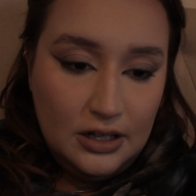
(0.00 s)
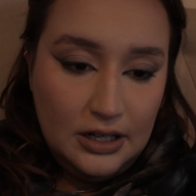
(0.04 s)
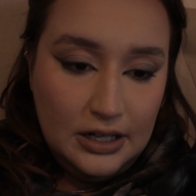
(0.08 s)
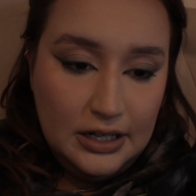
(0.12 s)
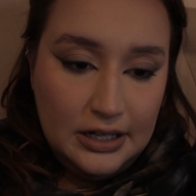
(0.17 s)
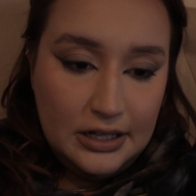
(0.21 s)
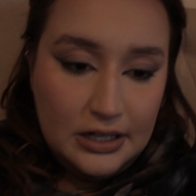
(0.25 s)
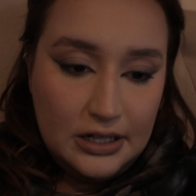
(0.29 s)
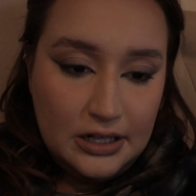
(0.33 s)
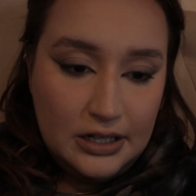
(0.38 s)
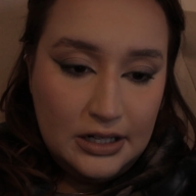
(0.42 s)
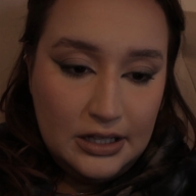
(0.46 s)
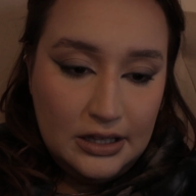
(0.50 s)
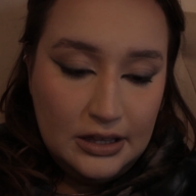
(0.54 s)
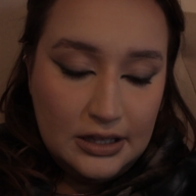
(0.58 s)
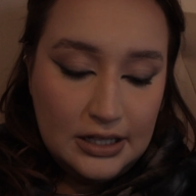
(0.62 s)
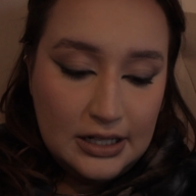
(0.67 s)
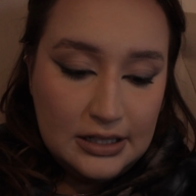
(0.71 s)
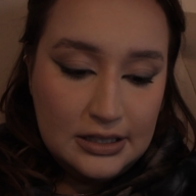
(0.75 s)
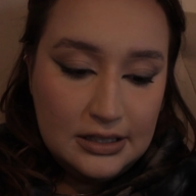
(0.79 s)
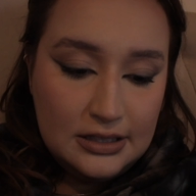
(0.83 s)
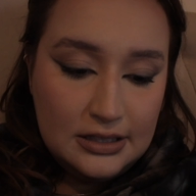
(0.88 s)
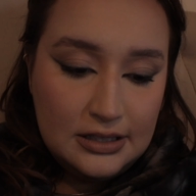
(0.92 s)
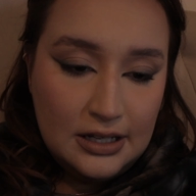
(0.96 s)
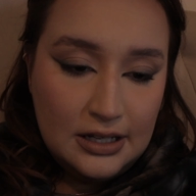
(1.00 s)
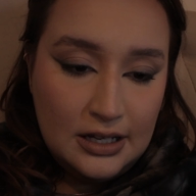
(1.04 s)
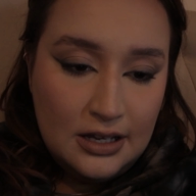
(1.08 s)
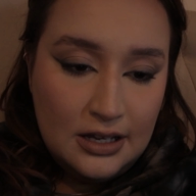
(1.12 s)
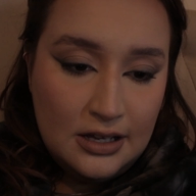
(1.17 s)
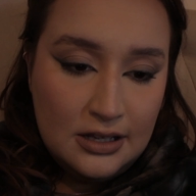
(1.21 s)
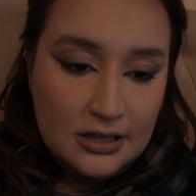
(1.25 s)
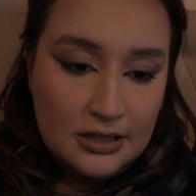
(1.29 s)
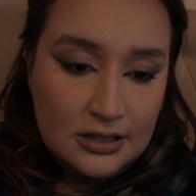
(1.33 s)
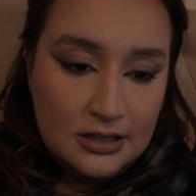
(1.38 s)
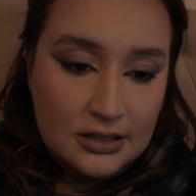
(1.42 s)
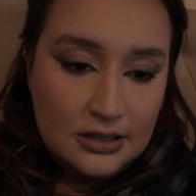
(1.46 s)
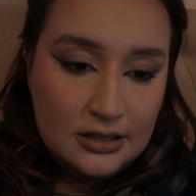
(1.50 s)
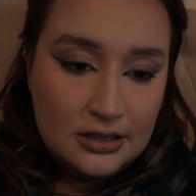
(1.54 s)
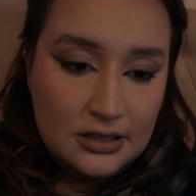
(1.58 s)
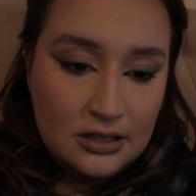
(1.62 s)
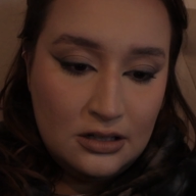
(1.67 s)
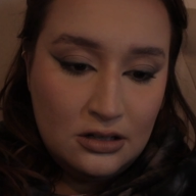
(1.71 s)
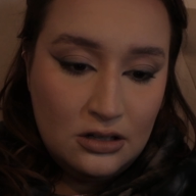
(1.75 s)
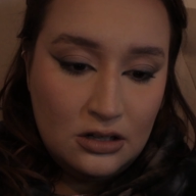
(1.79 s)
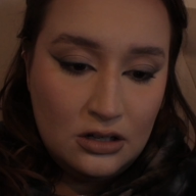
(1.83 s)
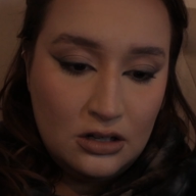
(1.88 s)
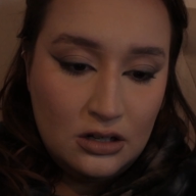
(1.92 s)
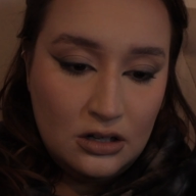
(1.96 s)
edit in that sense,
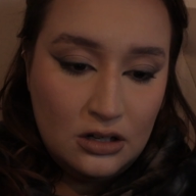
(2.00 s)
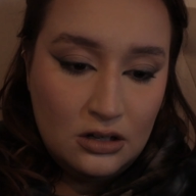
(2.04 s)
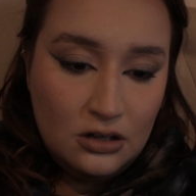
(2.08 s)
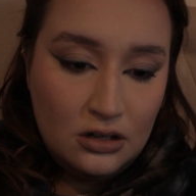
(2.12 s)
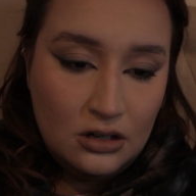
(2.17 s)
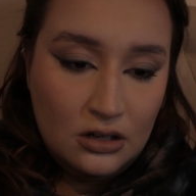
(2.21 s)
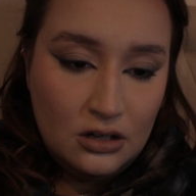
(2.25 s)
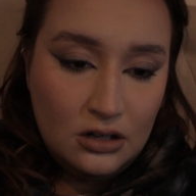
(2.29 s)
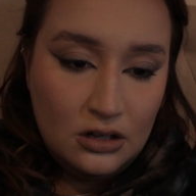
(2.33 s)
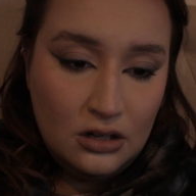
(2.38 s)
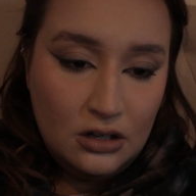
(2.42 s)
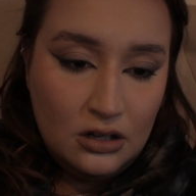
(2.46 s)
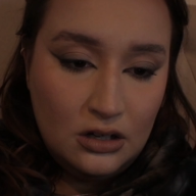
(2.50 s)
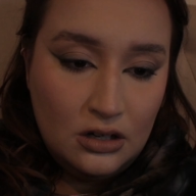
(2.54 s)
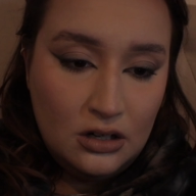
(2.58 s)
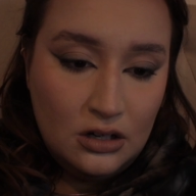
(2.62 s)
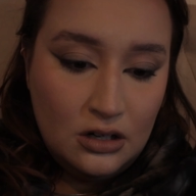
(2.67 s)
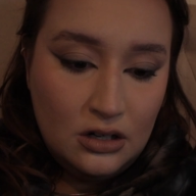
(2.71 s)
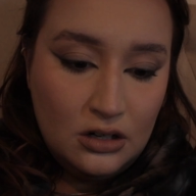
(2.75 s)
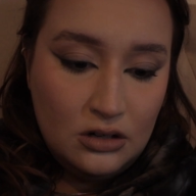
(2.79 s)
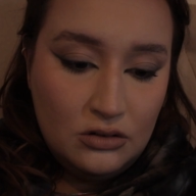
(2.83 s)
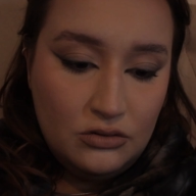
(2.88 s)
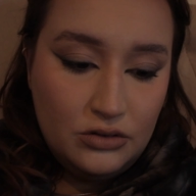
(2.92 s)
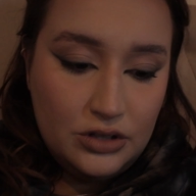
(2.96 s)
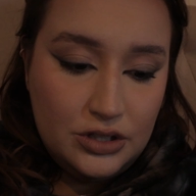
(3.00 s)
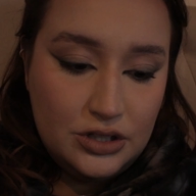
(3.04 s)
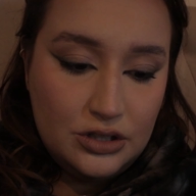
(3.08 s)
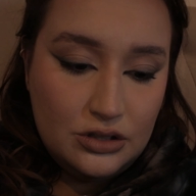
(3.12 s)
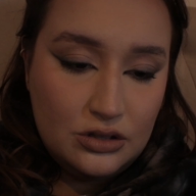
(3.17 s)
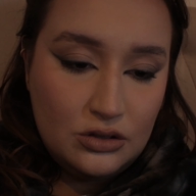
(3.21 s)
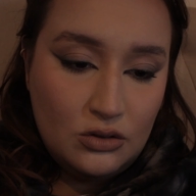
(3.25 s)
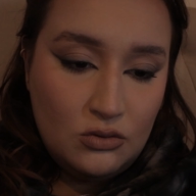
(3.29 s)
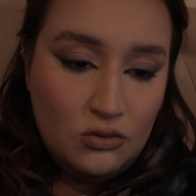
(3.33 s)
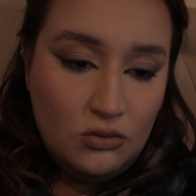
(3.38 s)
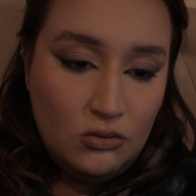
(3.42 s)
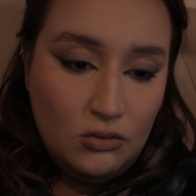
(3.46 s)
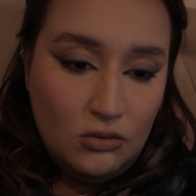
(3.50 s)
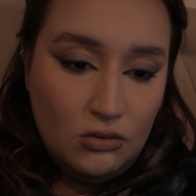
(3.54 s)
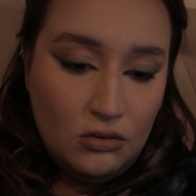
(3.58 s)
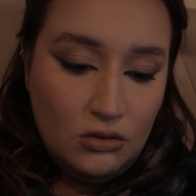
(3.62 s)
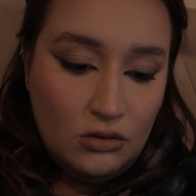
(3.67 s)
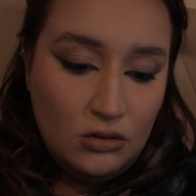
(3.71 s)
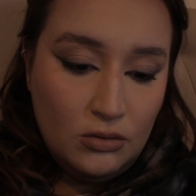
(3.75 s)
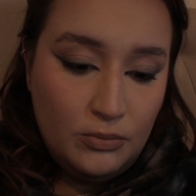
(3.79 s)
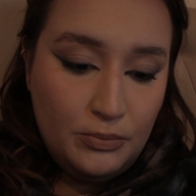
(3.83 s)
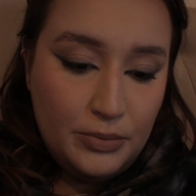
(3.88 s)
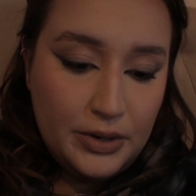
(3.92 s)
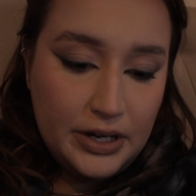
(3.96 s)
which is
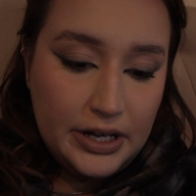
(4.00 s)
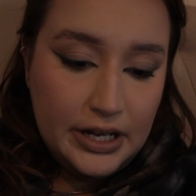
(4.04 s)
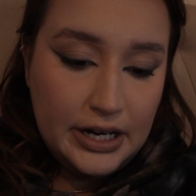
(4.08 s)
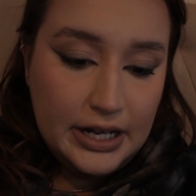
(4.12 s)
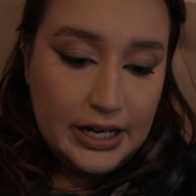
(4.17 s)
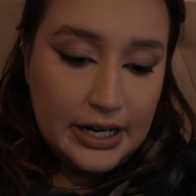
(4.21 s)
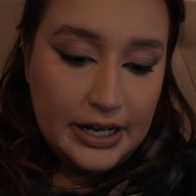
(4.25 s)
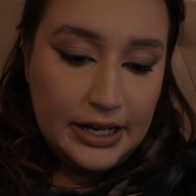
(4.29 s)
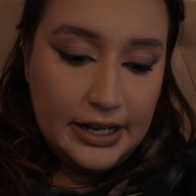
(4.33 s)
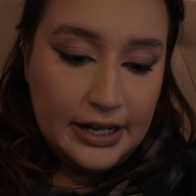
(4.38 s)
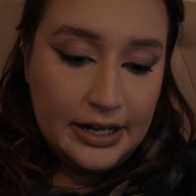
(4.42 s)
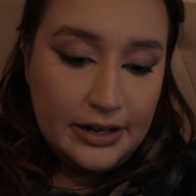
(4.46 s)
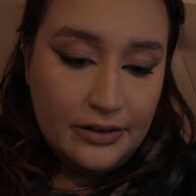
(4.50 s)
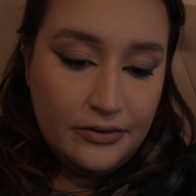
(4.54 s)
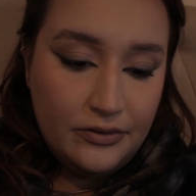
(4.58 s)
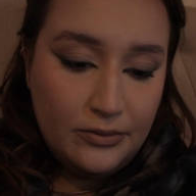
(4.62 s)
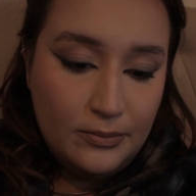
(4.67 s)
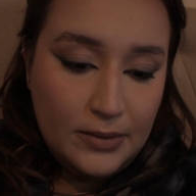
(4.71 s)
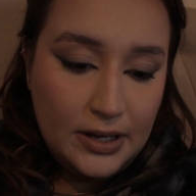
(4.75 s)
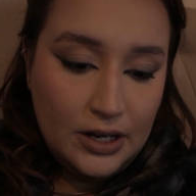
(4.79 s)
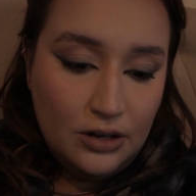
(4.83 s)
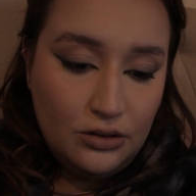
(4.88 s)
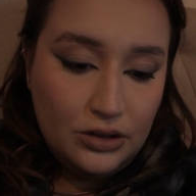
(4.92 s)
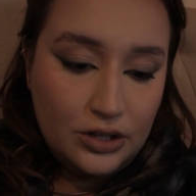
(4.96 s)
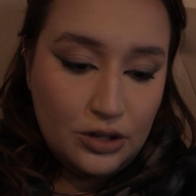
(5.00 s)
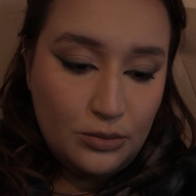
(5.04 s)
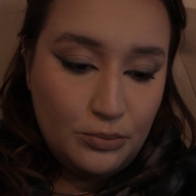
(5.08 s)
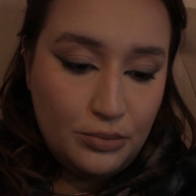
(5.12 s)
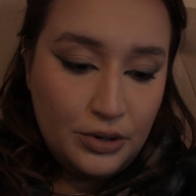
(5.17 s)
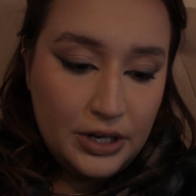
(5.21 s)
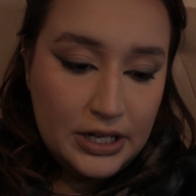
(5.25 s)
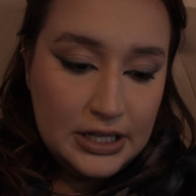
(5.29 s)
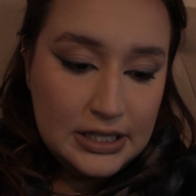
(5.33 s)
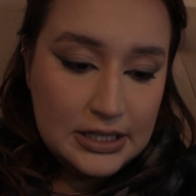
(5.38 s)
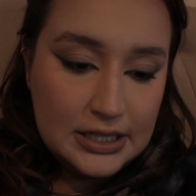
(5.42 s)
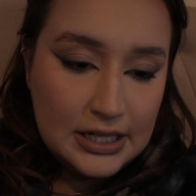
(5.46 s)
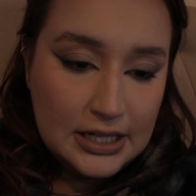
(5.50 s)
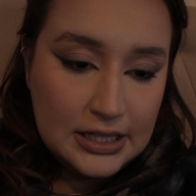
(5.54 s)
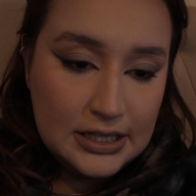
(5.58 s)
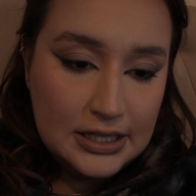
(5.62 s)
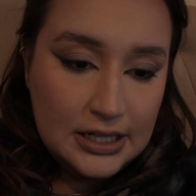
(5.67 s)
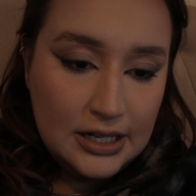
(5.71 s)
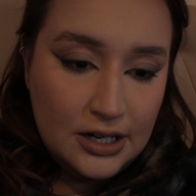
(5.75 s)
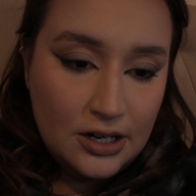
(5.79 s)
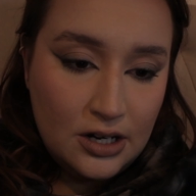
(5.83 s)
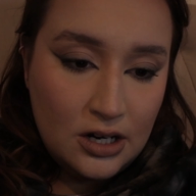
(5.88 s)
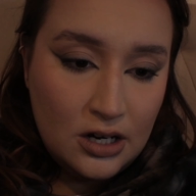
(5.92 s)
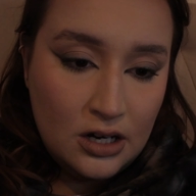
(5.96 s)
cool. But I have my own little presets
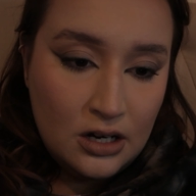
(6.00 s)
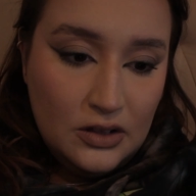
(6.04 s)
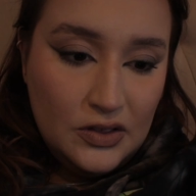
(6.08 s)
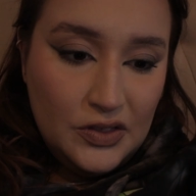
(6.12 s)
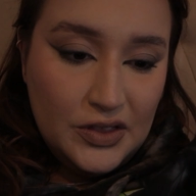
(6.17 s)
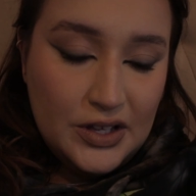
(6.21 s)
here.